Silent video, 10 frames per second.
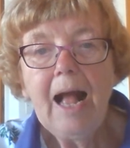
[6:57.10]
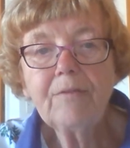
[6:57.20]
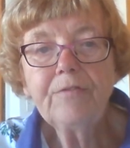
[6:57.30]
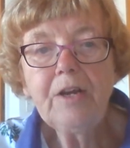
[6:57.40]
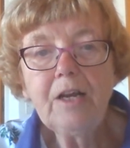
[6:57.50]

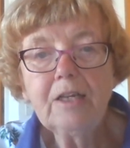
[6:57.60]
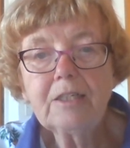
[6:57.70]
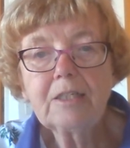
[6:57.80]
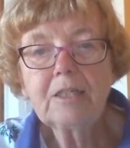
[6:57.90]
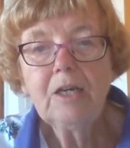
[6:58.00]
At
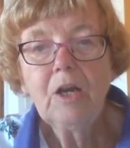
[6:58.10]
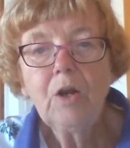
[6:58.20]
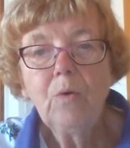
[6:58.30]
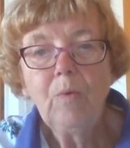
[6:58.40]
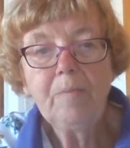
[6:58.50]
first,
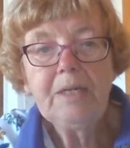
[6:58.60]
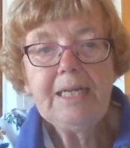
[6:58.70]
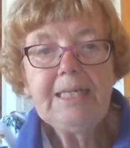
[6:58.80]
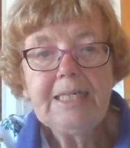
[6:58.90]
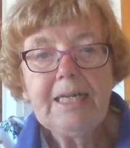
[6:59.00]
when we
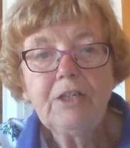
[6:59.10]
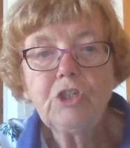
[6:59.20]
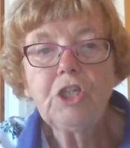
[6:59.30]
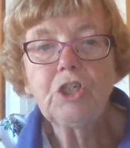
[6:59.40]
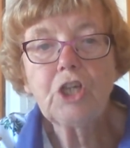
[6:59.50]
needed it,
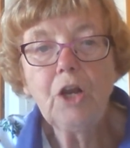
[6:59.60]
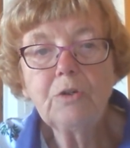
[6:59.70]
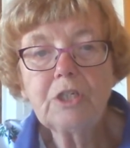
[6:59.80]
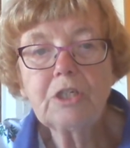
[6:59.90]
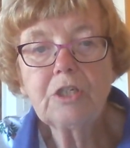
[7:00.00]
she
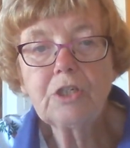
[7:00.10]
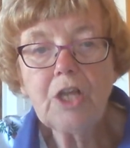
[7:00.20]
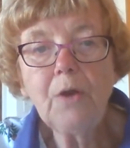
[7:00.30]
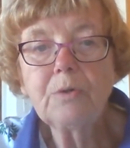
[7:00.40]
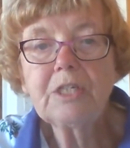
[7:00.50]

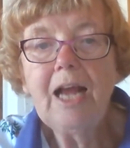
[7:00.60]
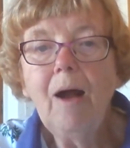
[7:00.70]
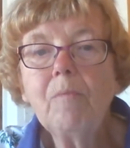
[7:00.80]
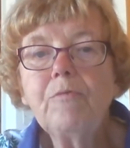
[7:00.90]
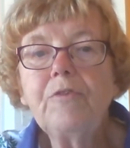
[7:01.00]
sewed to help